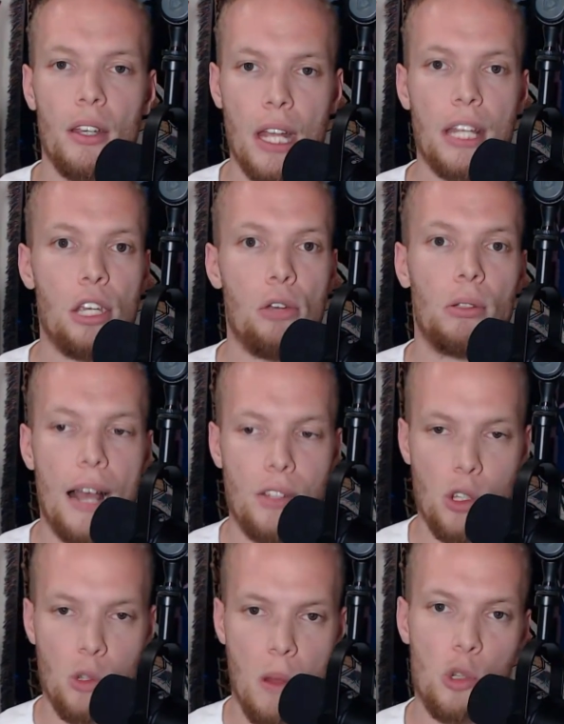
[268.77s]
getting utilized
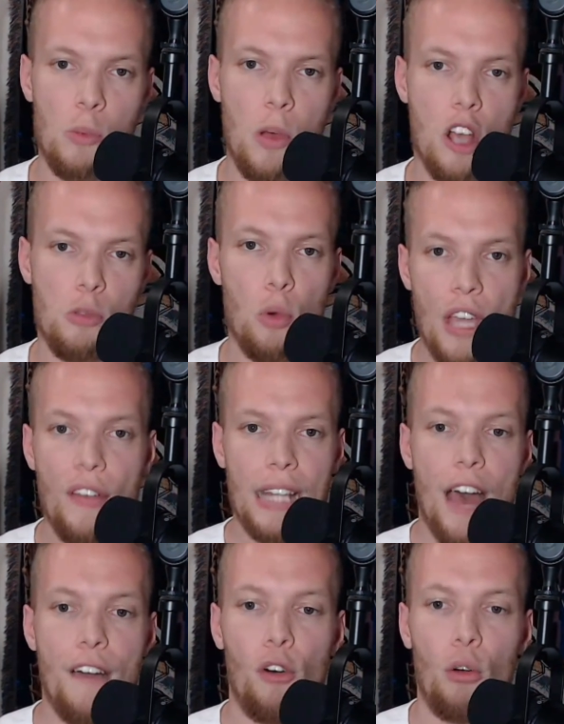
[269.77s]
as much as possible, giving
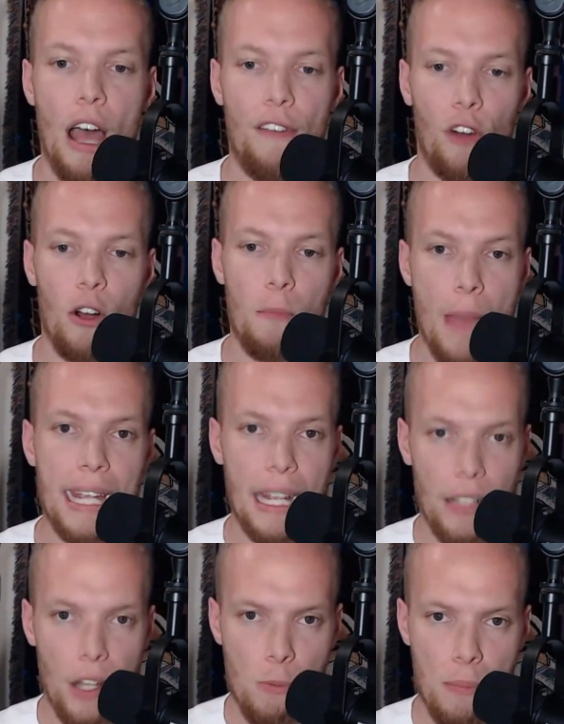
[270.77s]
that full effort,
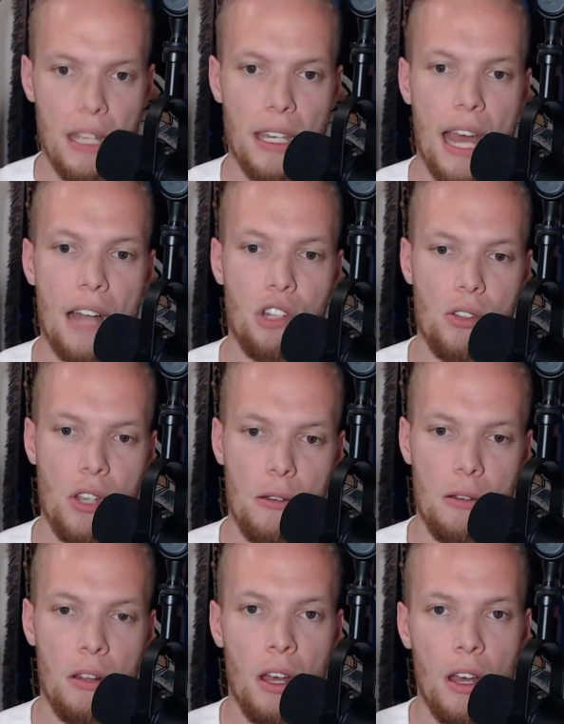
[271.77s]
making those big catches
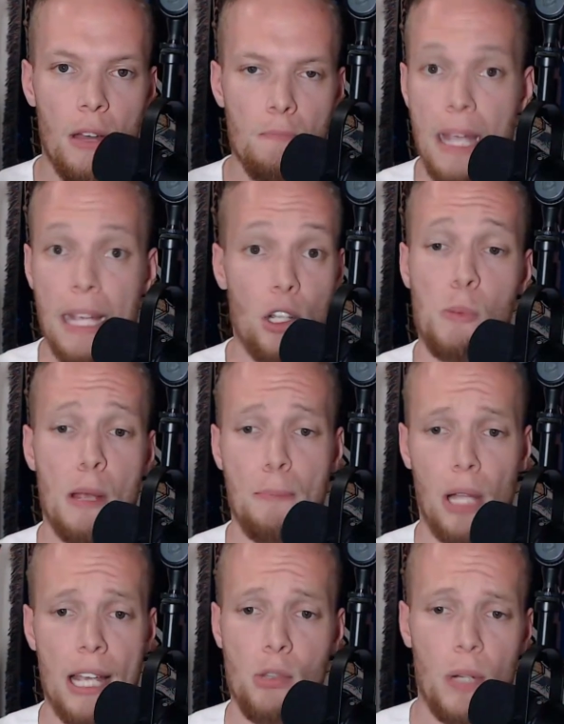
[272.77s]
and making those big
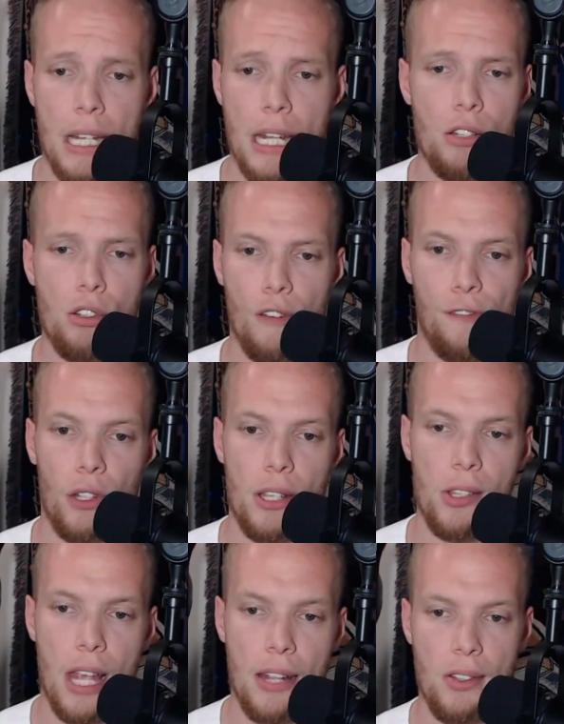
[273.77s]
plays when he needs to for the
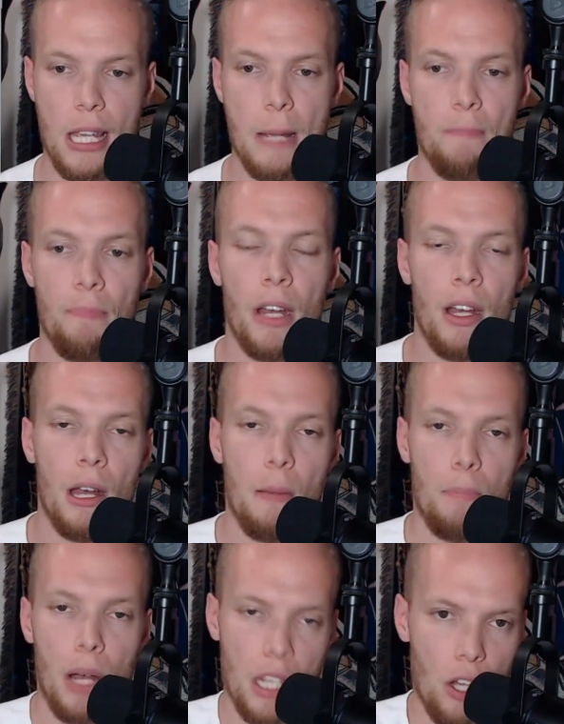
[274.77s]
Saints team.
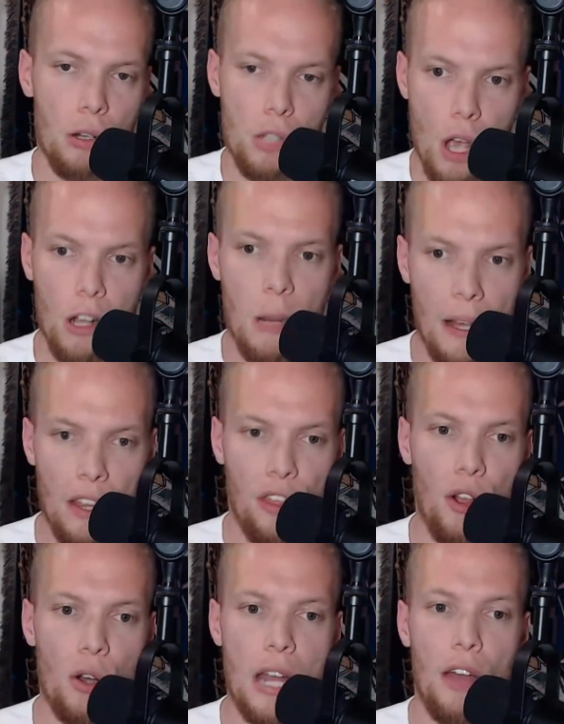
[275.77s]
But, you know, they're talking about the
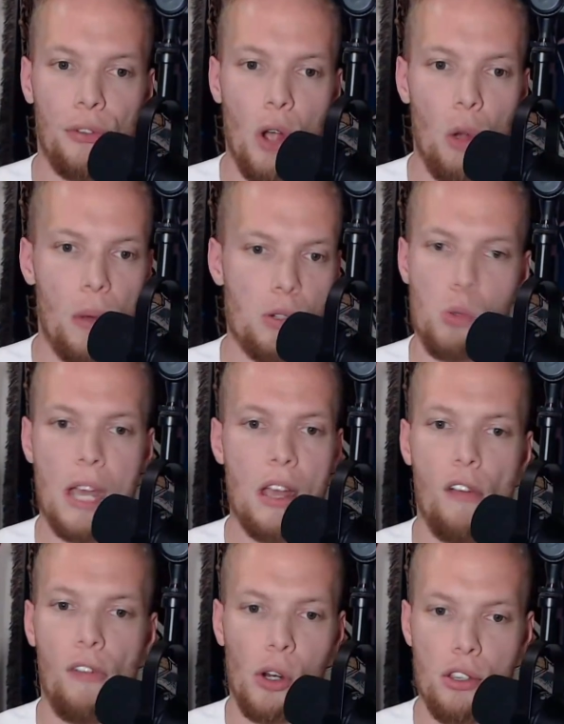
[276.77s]
third down throw, which was way
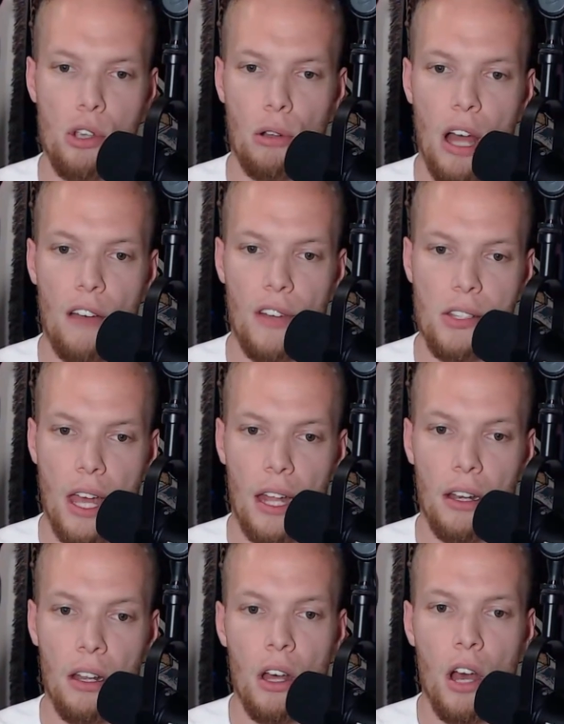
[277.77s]
over Chris Olave's
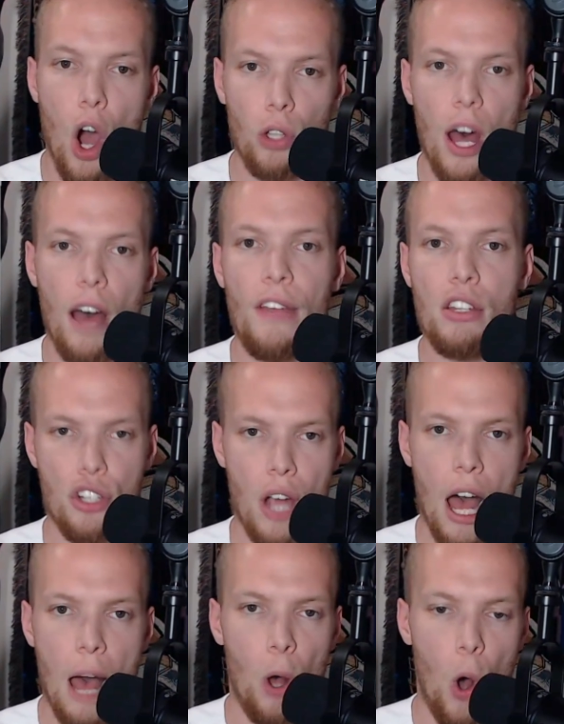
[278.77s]
head. Olave's
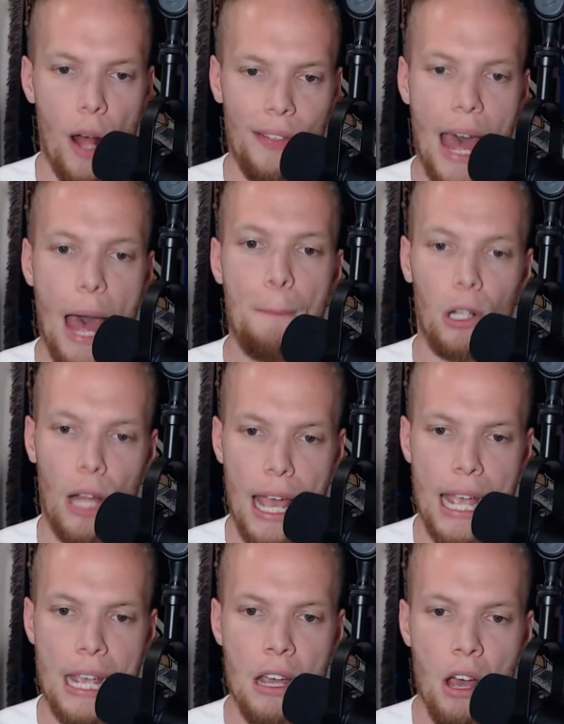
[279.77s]
job on that
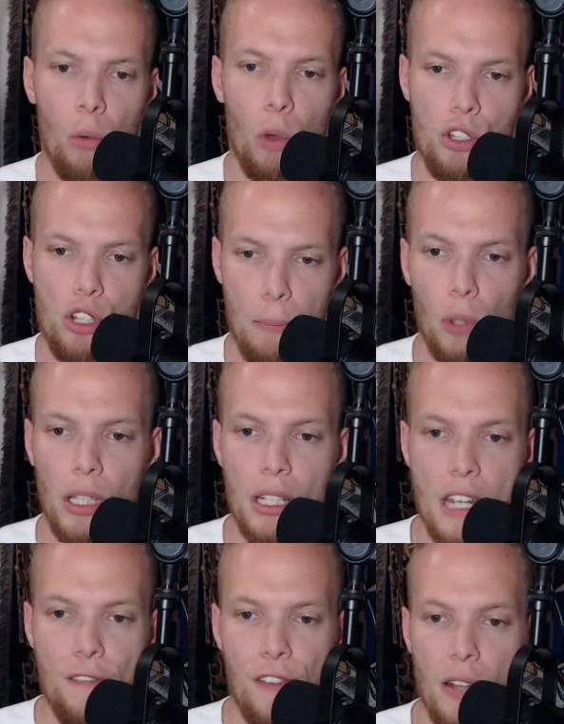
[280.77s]
play was to pull the
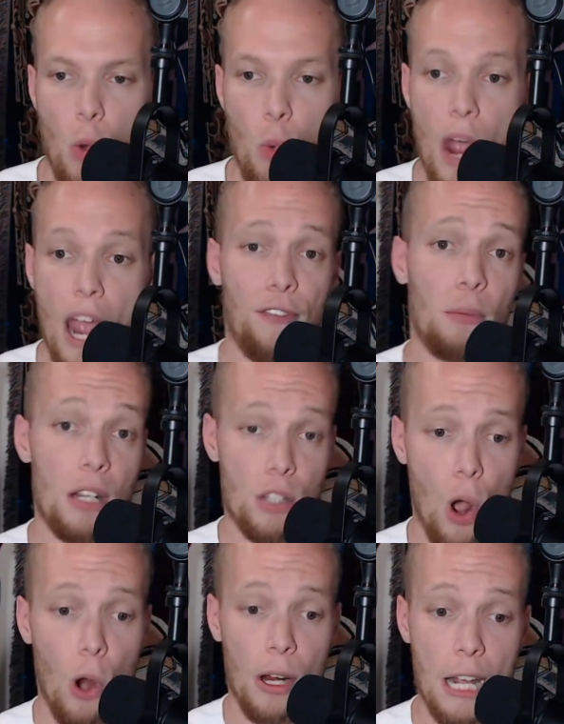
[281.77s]
defense away from the
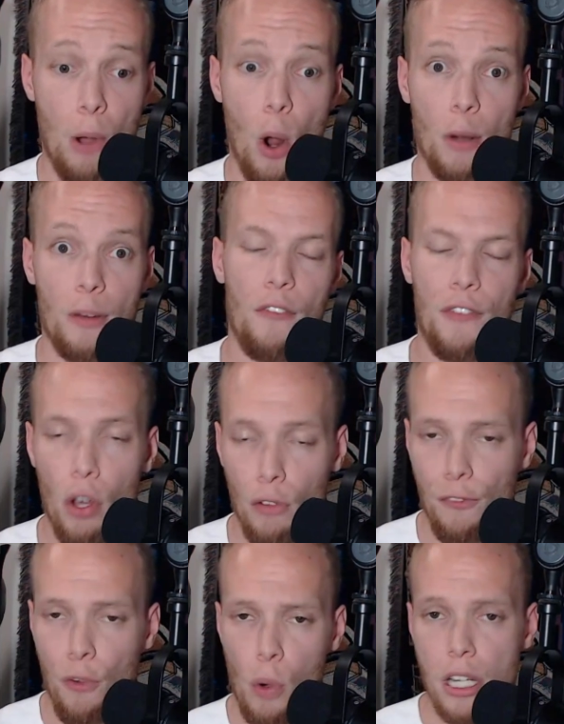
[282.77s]
targeting part of the field
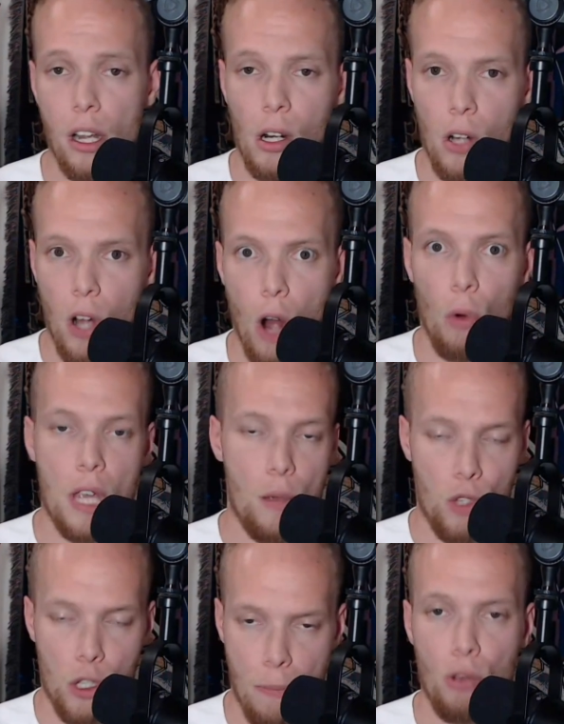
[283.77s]
for Derek Carr where he
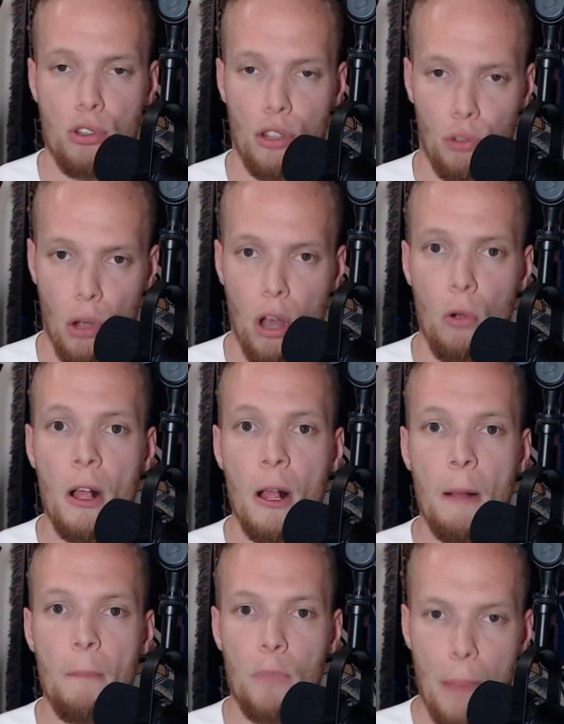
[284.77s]
was supposed to throw
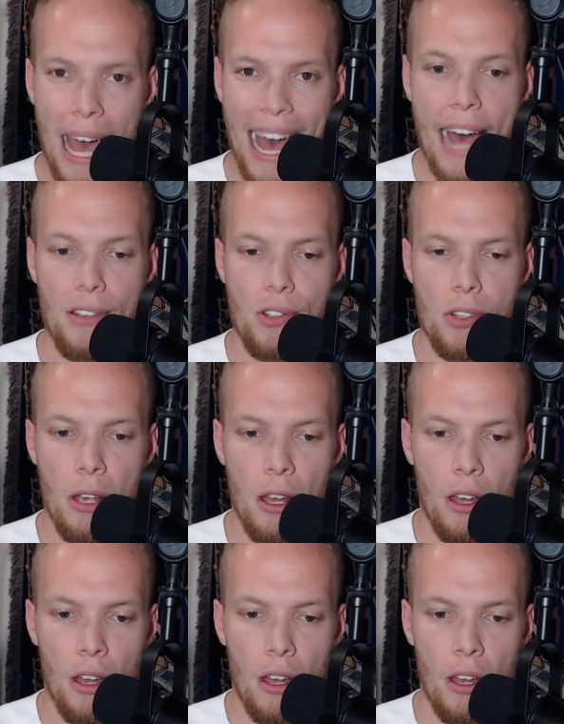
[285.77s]
the pass.